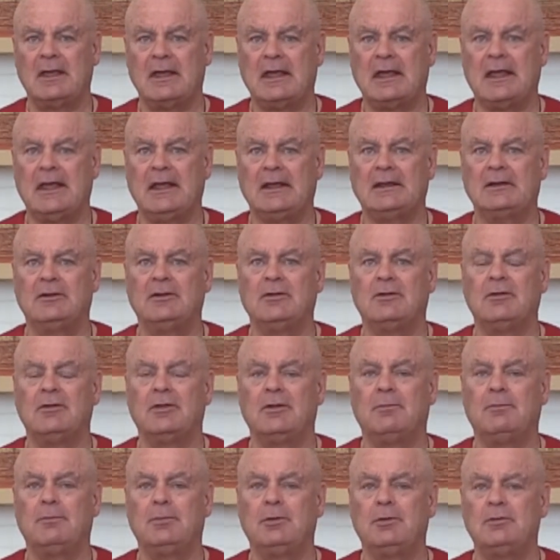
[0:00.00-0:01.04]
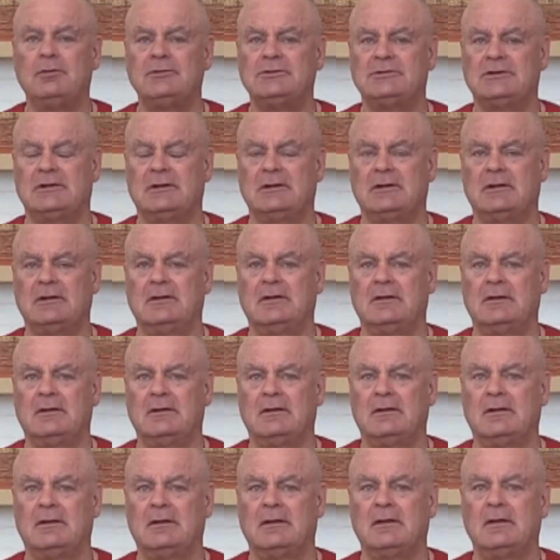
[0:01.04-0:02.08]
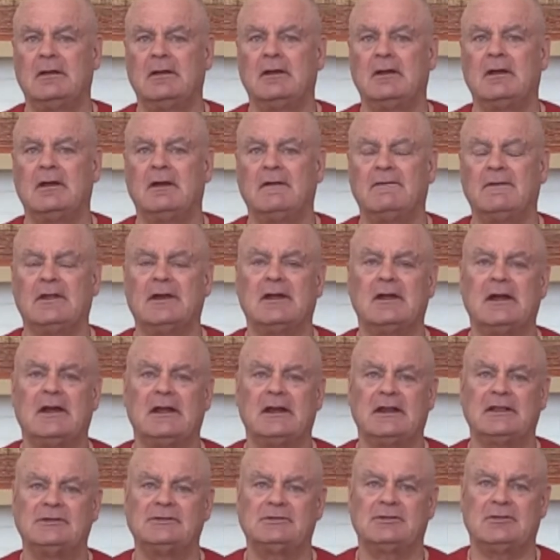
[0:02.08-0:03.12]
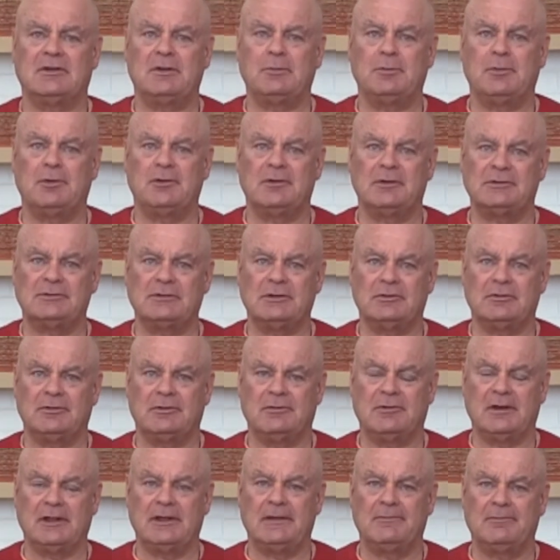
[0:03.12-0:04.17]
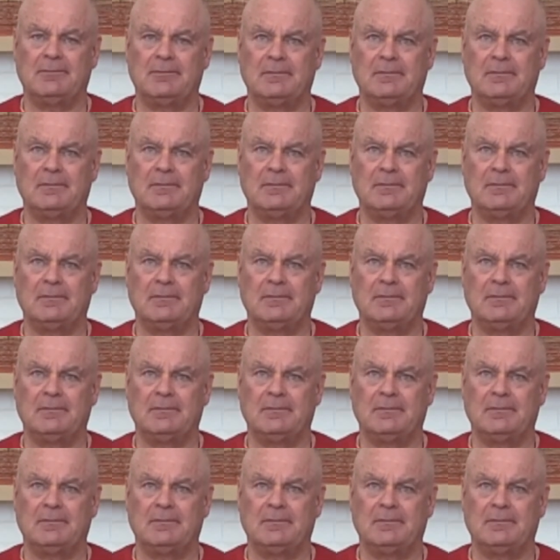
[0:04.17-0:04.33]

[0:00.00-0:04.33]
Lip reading: and the puja of the goddess Tripura Sundari.